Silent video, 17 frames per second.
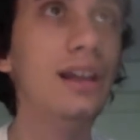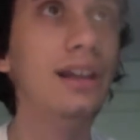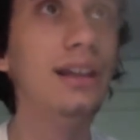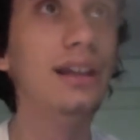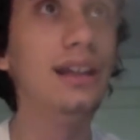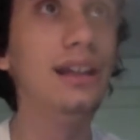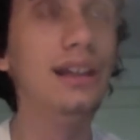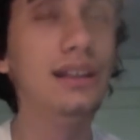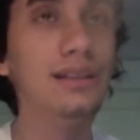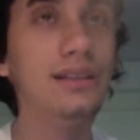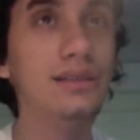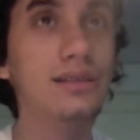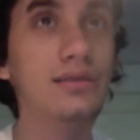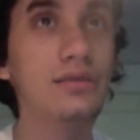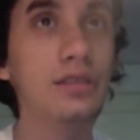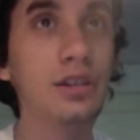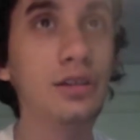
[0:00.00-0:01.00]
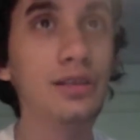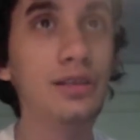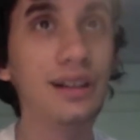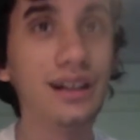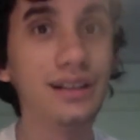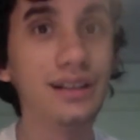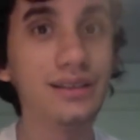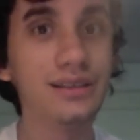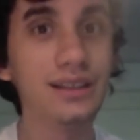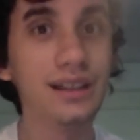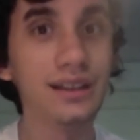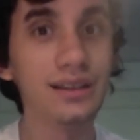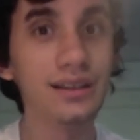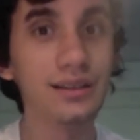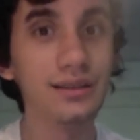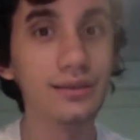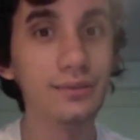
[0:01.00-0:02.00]
is the United
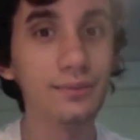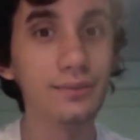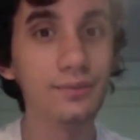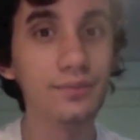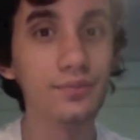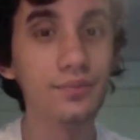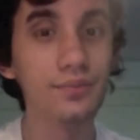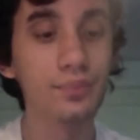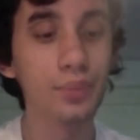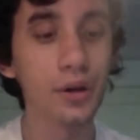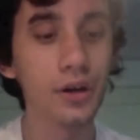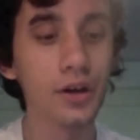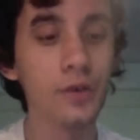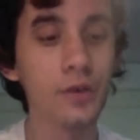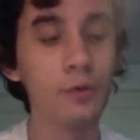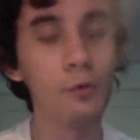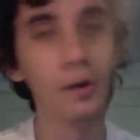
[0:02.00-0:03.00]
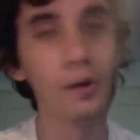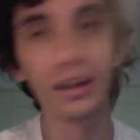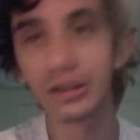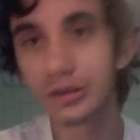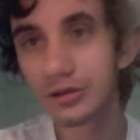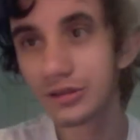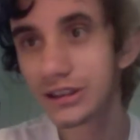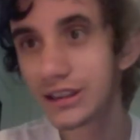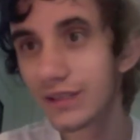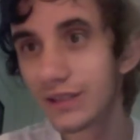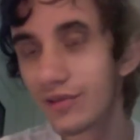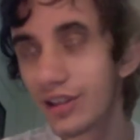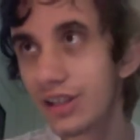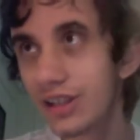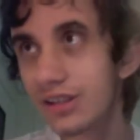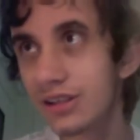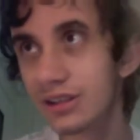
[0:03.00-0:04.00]
States part of Western
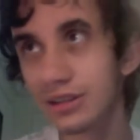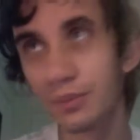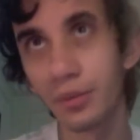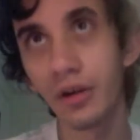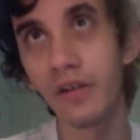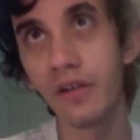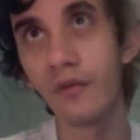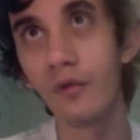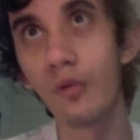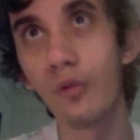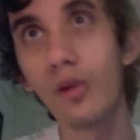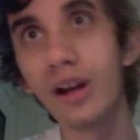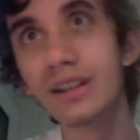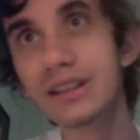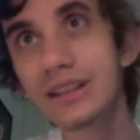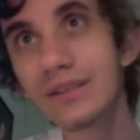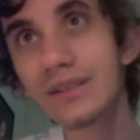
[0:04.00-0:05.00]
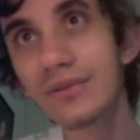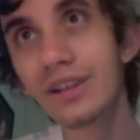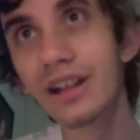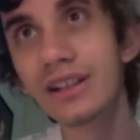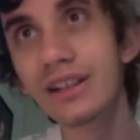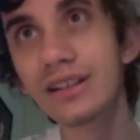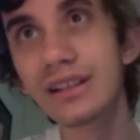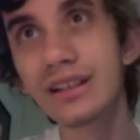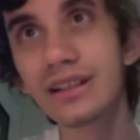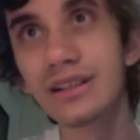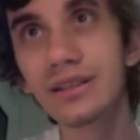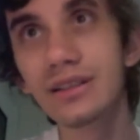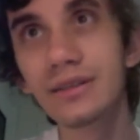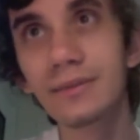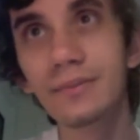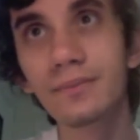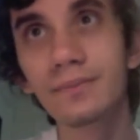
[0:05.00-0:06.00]
civilization, part of white
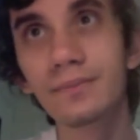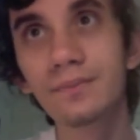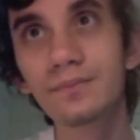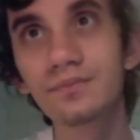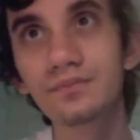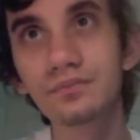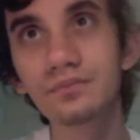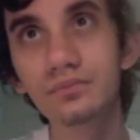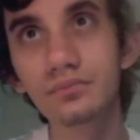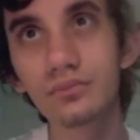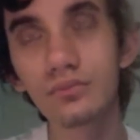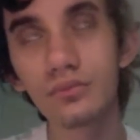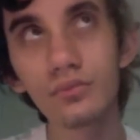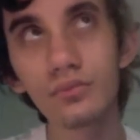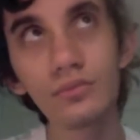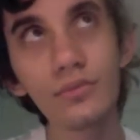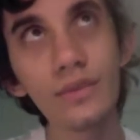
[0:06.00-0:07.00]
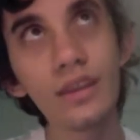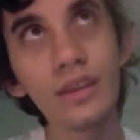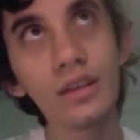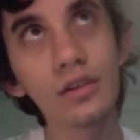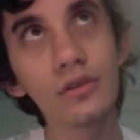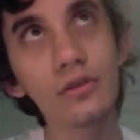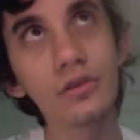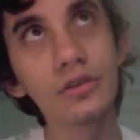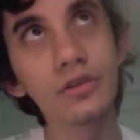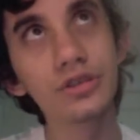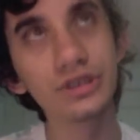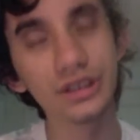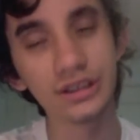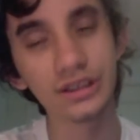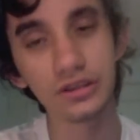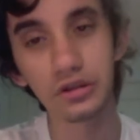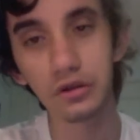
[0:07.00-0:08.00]
civilization? Or is this
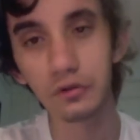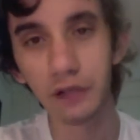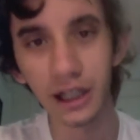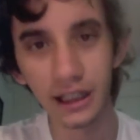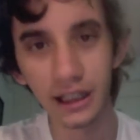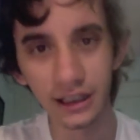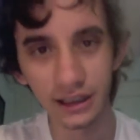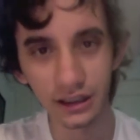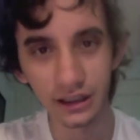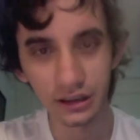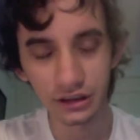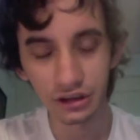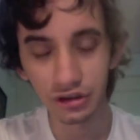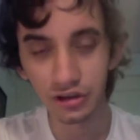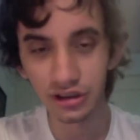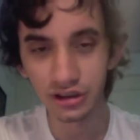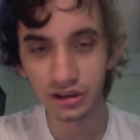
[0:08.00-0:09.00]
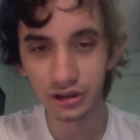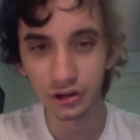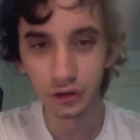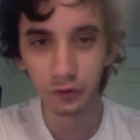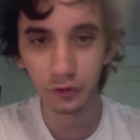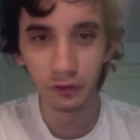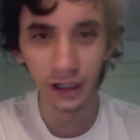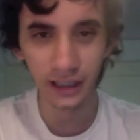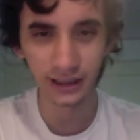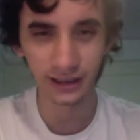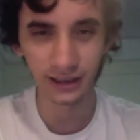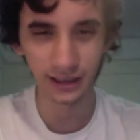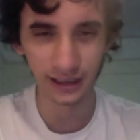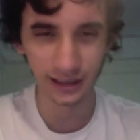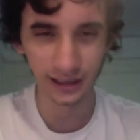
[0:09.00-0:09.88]
duality, is there this duality in